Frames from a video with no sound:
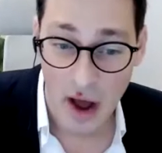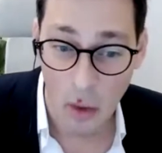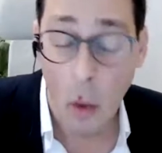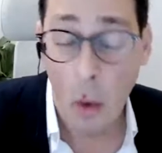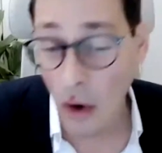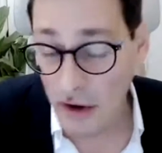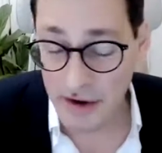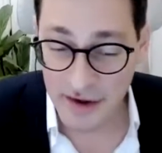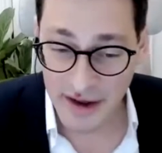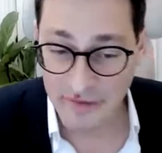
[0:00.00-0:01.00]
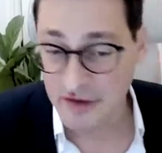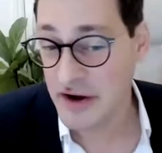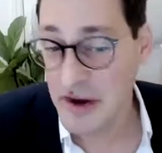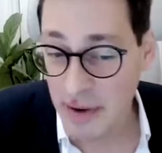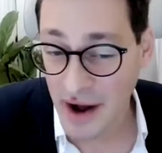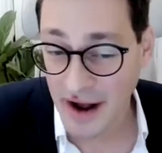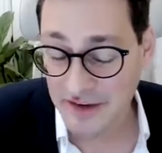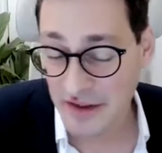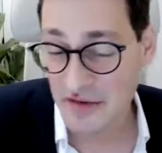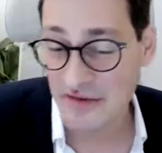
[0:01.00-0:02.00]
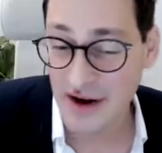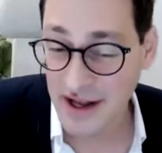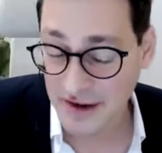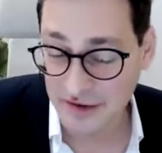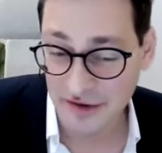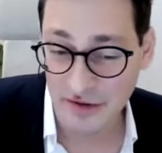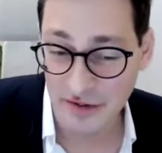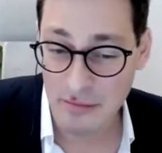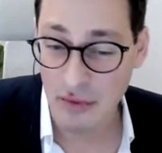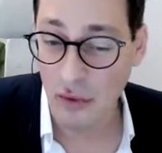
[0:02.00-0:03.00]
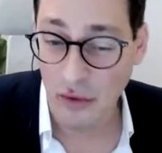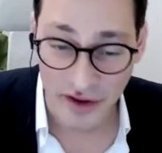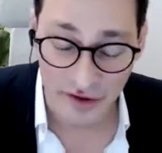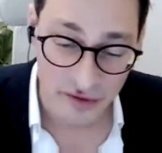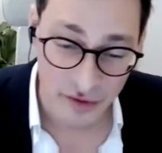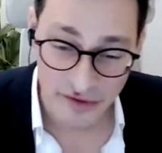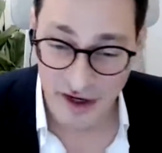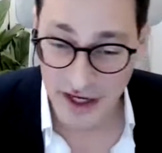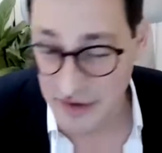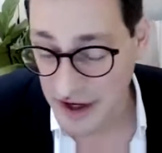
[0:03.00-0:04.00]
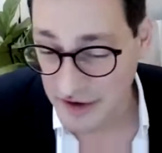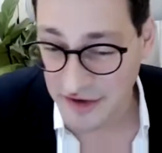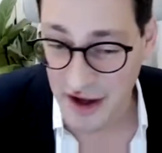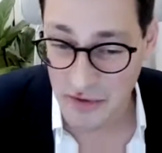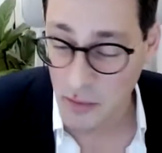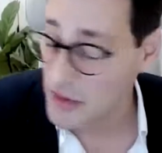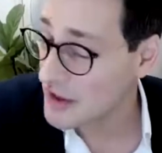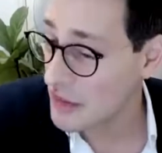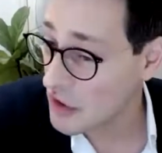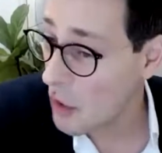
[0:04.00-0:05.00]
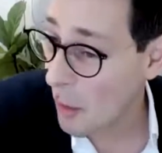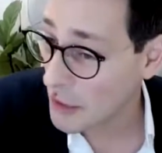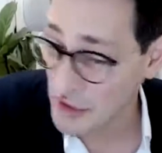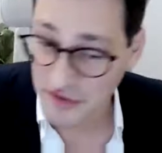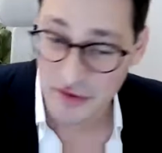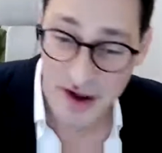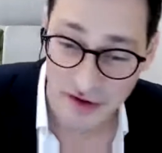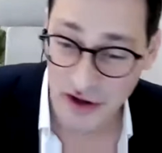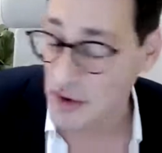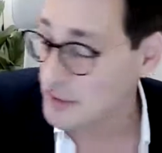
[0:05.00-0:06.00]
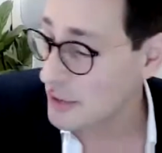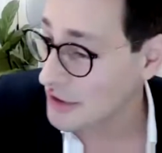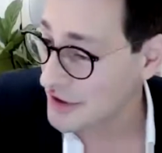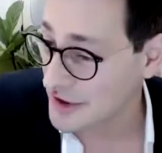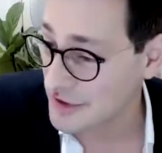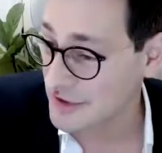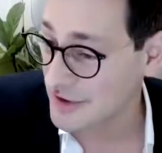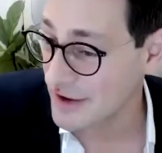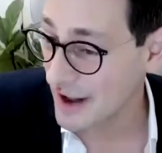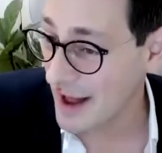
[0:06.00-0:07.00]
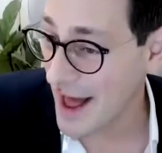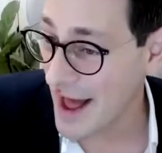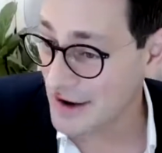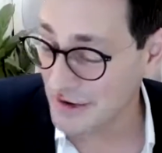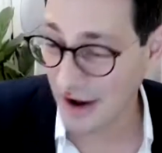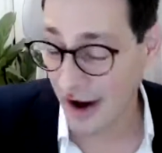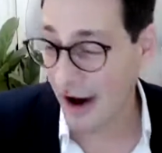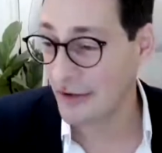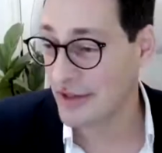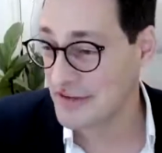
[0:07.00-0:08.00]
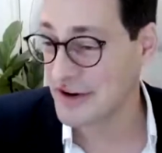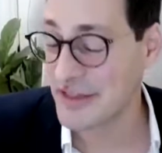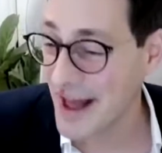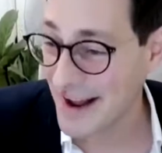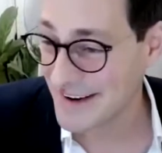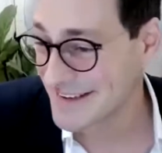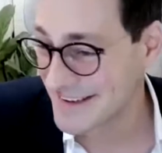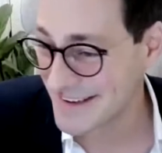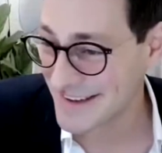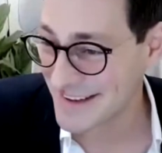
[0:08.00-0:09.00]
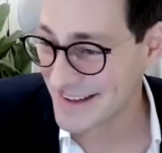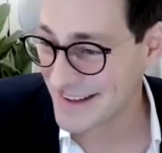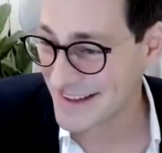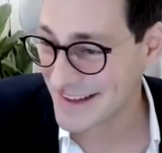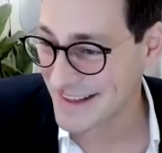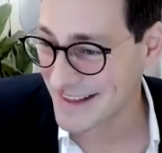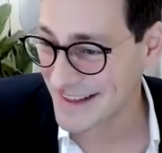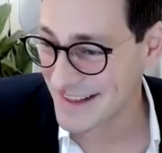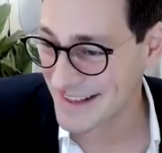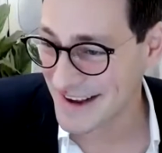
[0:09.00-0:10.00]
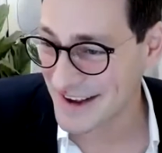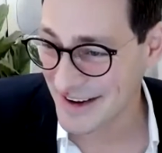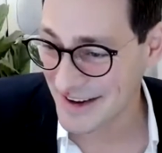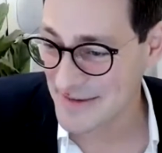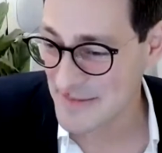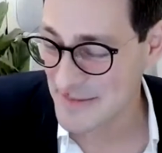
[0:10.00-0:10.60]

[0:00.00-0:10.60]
Or if it's not an impasse, at the very least, the ball is to a significant extent within the court domestic US politics. And I'll leave it at that. Thank you.